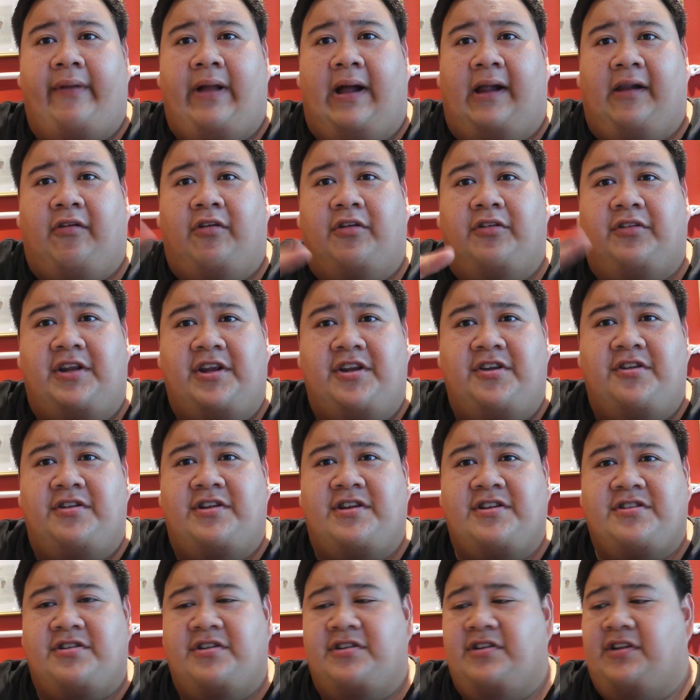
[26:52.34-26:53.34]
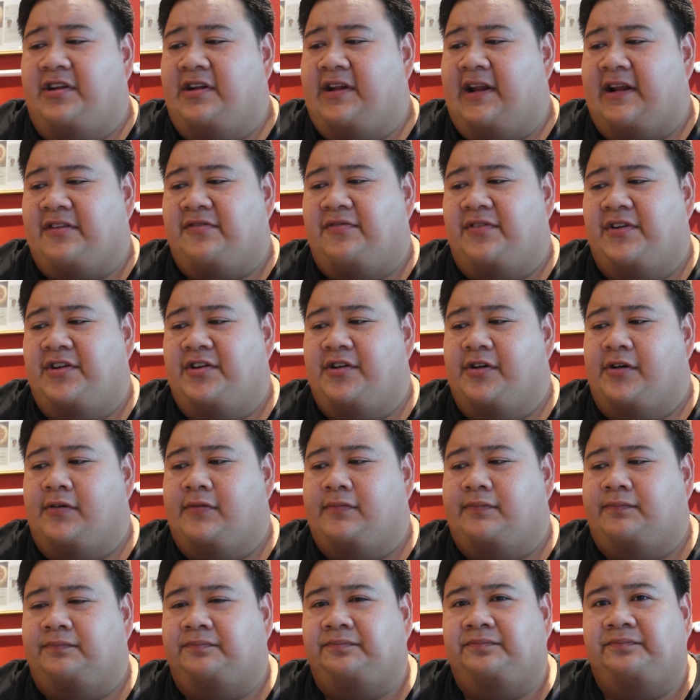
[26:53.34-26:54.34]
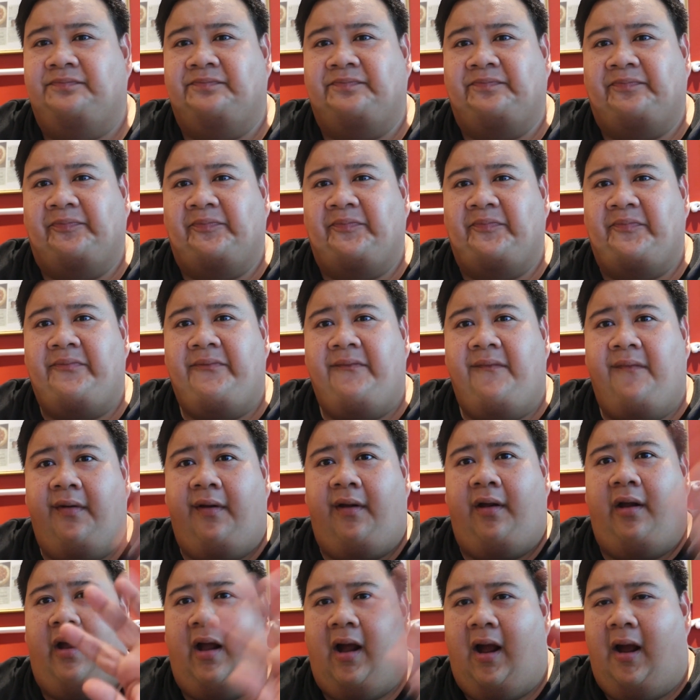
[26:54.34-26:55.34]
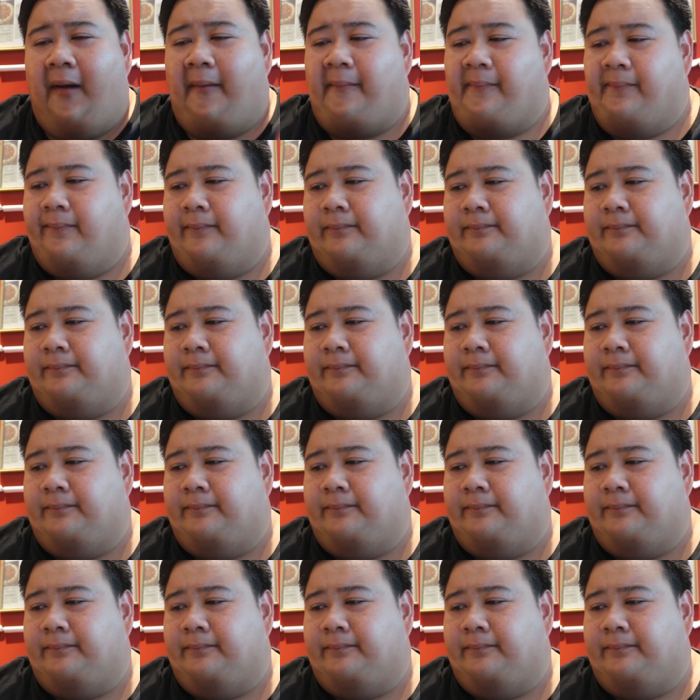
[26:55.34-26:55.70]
I'll continue this in the next video. Yeah.